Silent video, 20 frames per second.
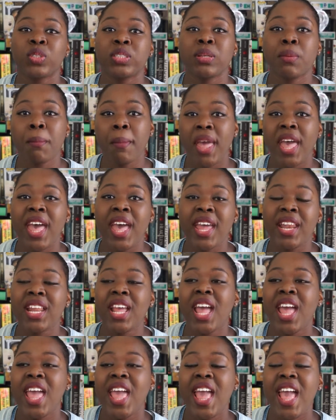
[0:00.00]
man,
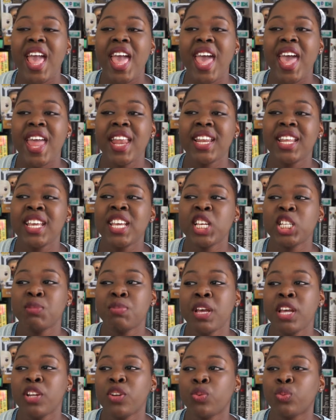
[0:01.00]
and he's
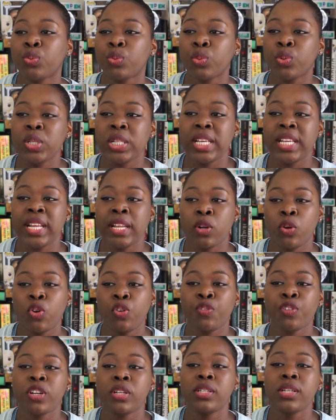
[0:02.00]
been ruling, and
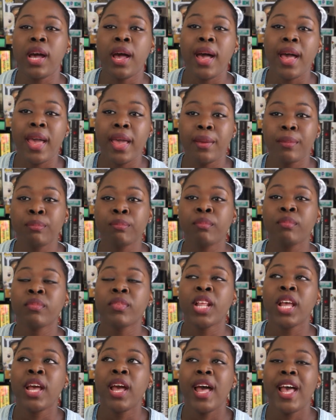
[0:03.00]
over time,
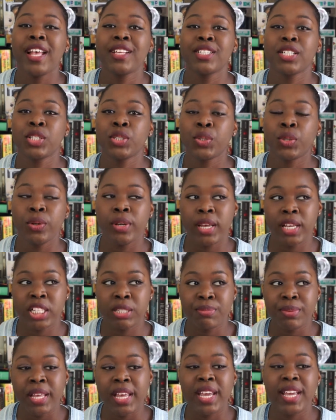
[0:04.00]
as the story
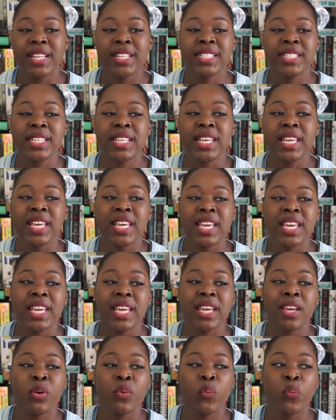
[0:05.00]
explains,
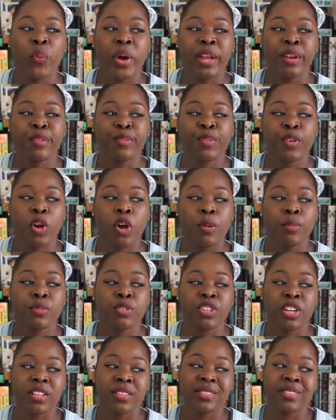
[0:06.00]
he went from
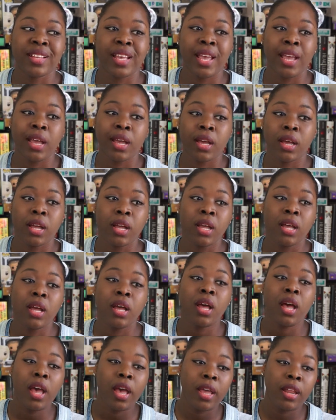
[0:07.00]
just like
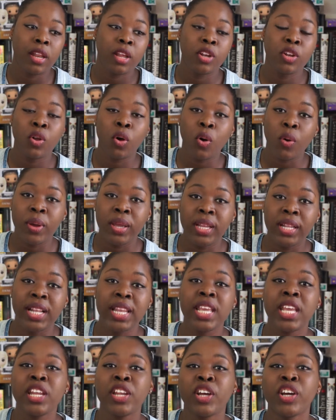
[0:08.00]
an annoying
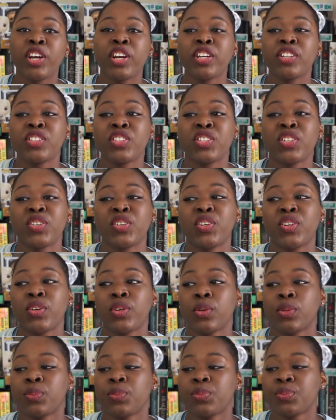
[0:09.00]
leader
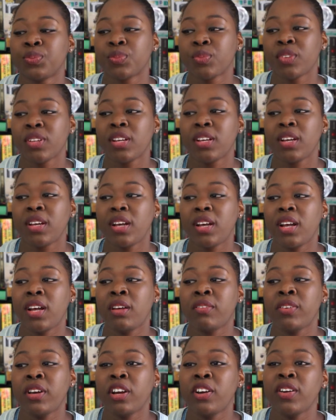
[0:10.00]
to
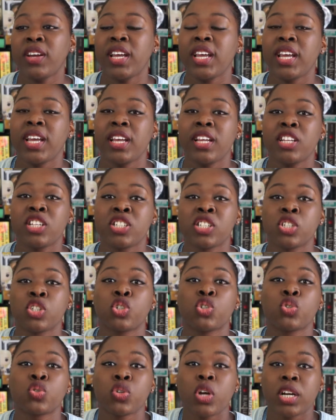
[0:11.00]
a very
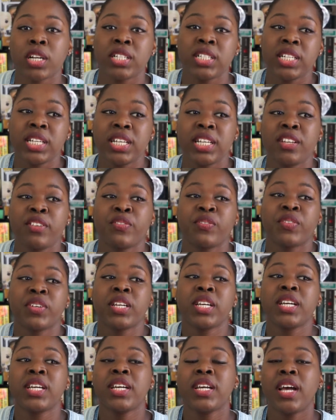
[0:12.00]
destructive
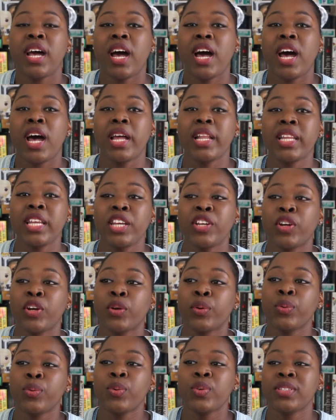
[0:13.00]

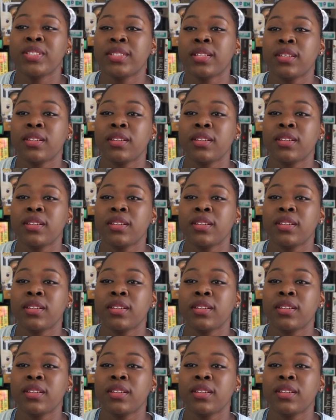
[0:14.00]
leader who's